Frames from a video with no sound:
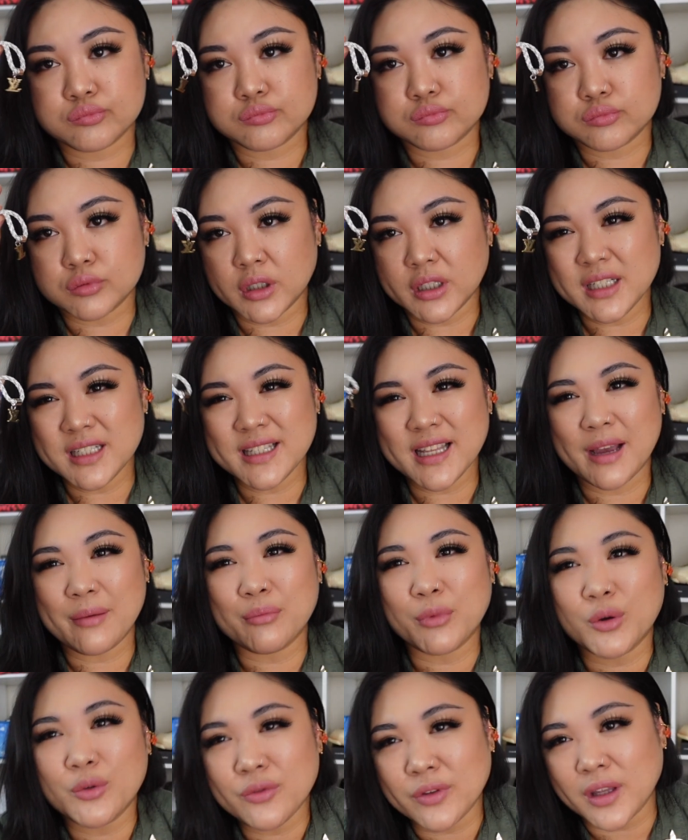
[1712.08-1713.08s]
what is that
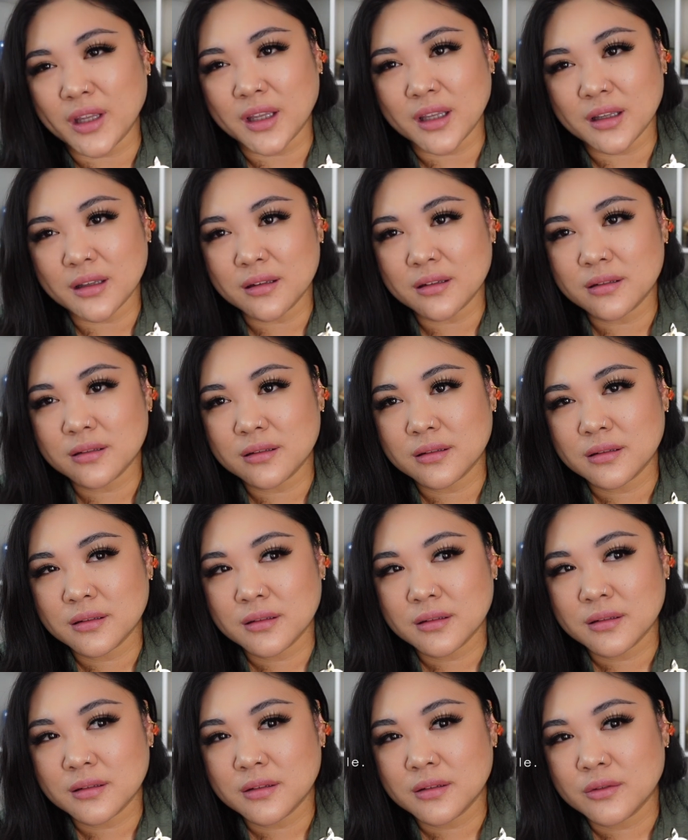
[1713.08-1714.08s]
movie
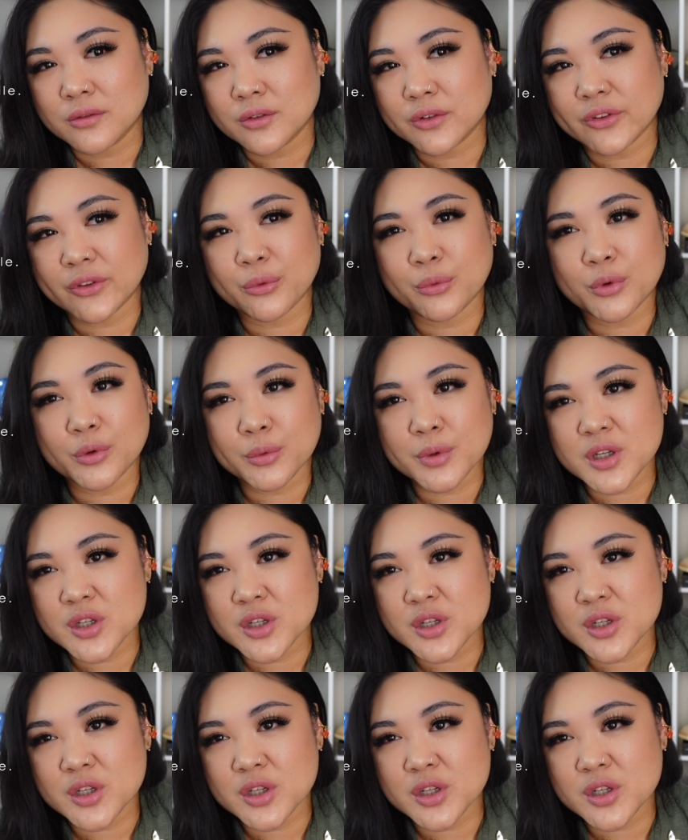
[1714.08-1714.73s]
with the ruby